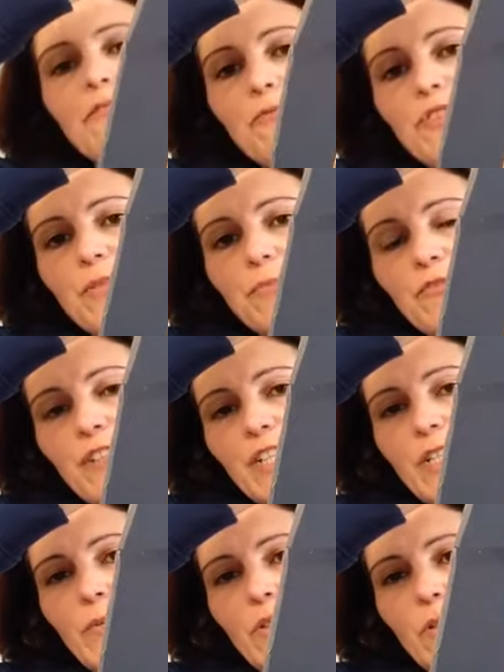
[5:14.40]
trouble
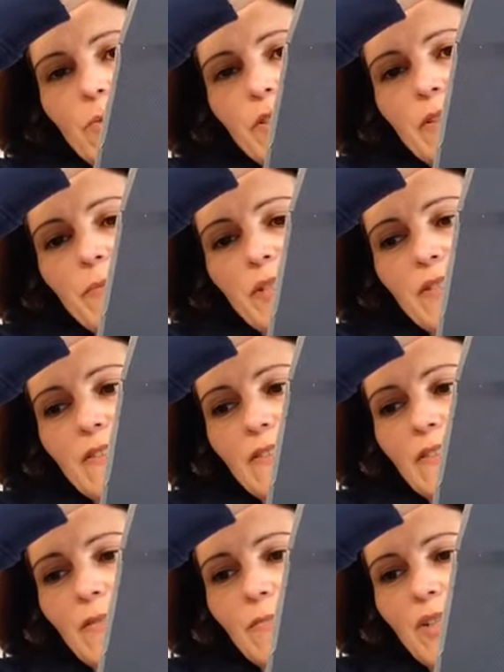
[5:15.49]
finding where I was because
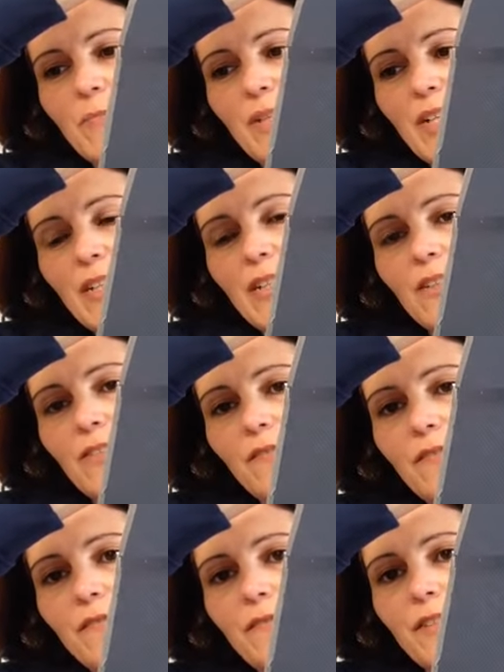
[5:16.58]
my marking
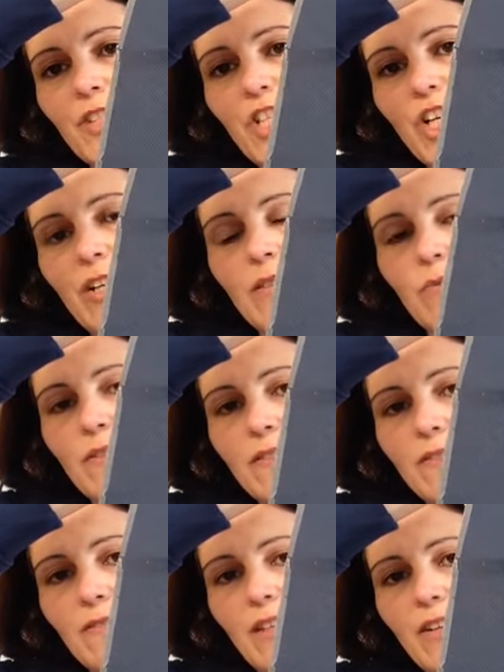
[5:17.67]
off the chart
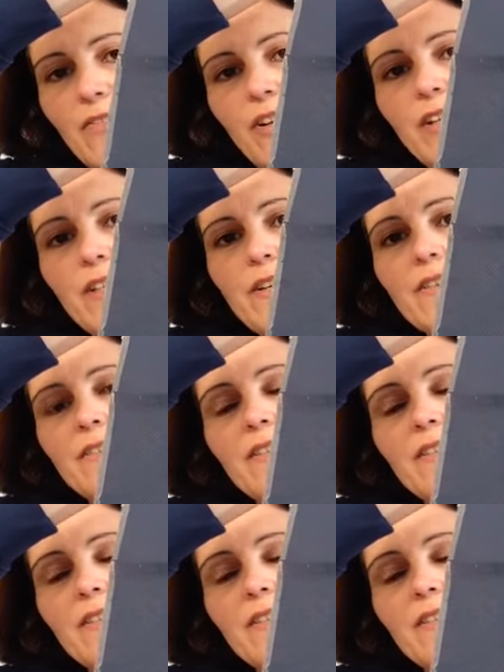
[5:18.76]
wasn't that great.